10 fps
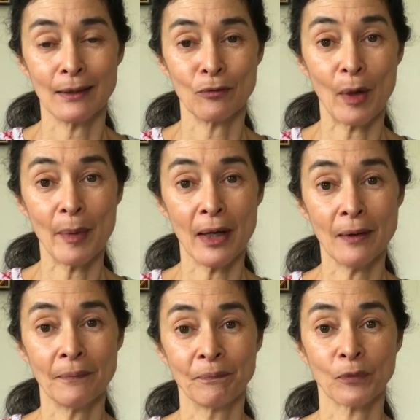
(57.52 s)
rubber,
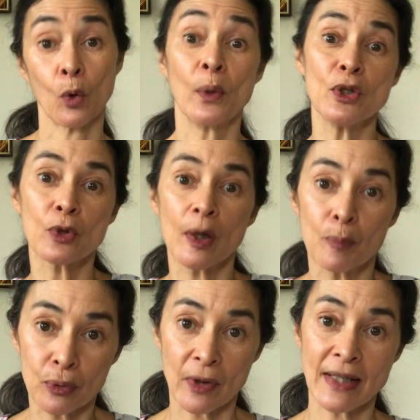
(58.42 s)
or when you
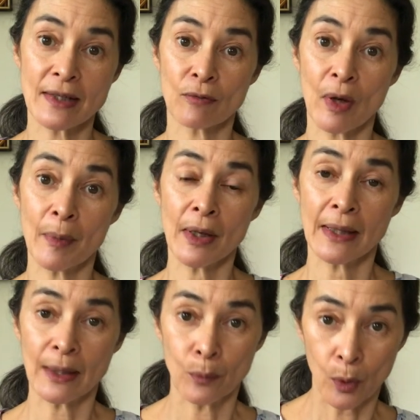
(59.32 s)
compress rubber,
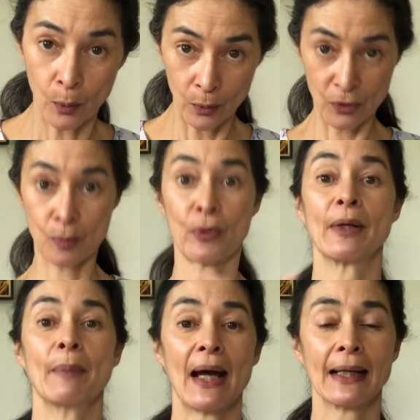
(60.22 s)
it will
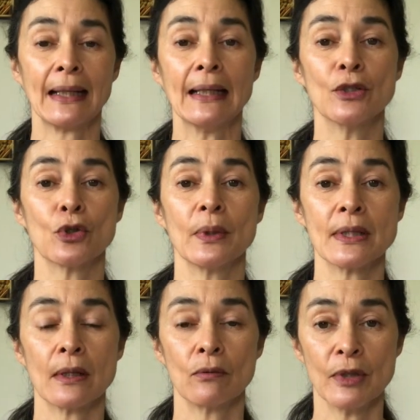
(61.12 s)
spring back into
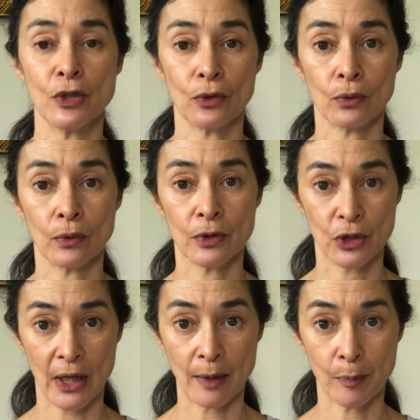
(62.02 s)
its original
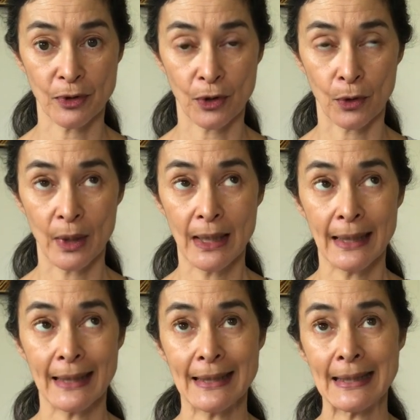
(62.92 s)
shape. So
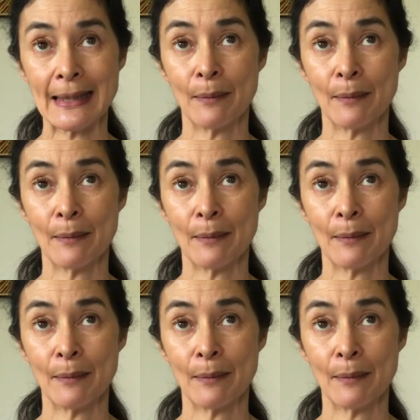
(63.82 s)
it's the